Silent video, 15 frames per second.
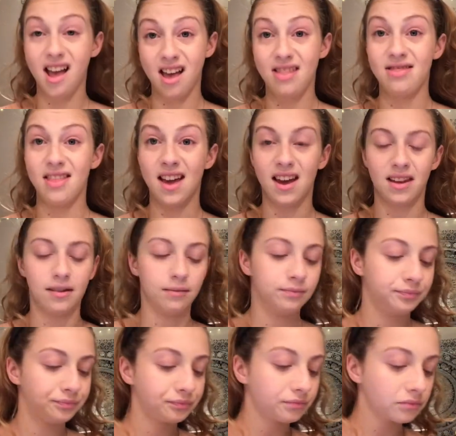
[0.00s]
And then
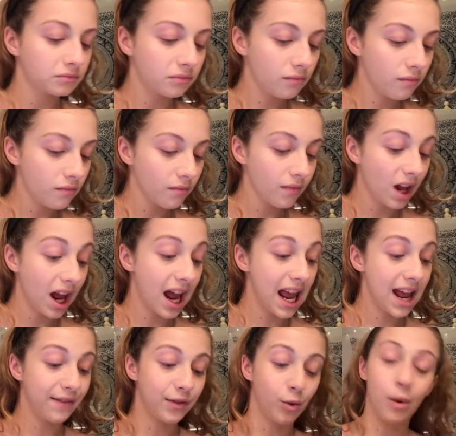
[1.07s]
I
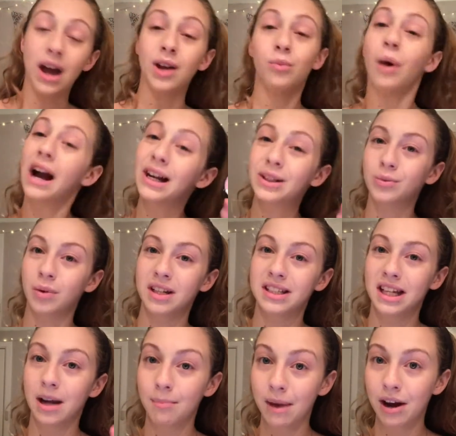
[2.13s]
have the Wet n Wild one
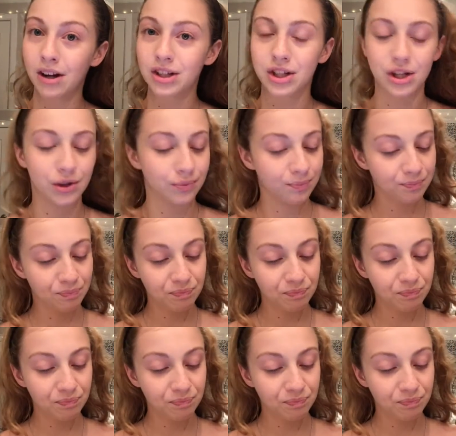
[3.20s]
to compare it to.